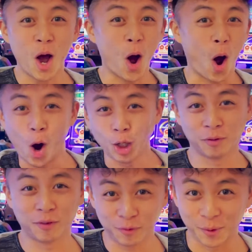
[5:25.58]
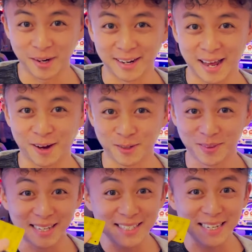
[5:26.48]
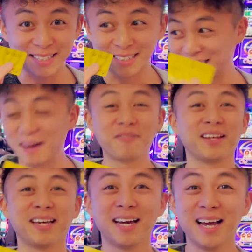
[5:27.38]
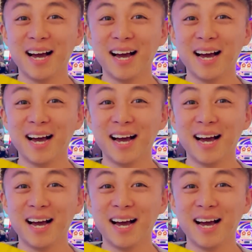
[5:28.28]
all over Florida now. So this is definitely